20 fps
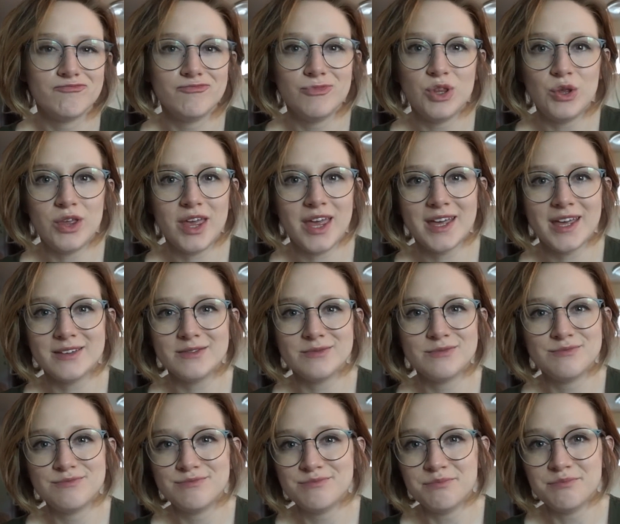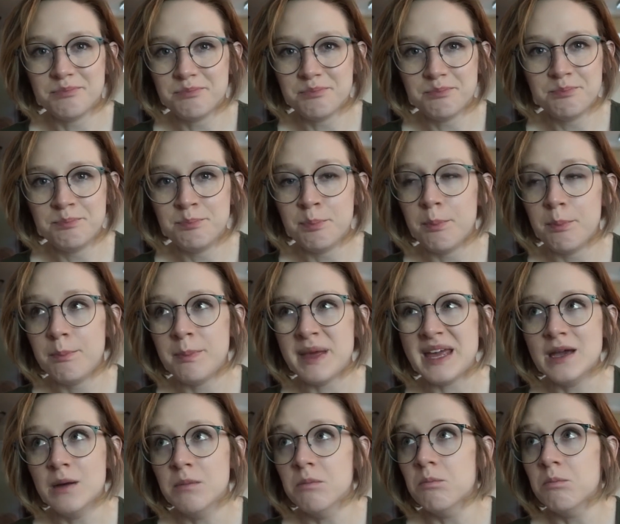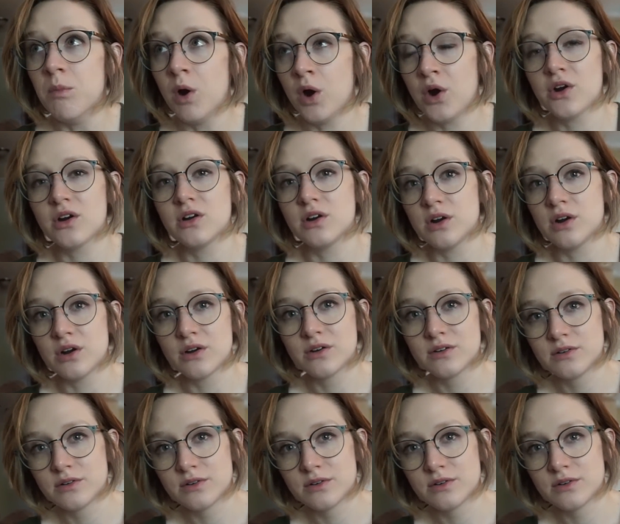you can't be a martyr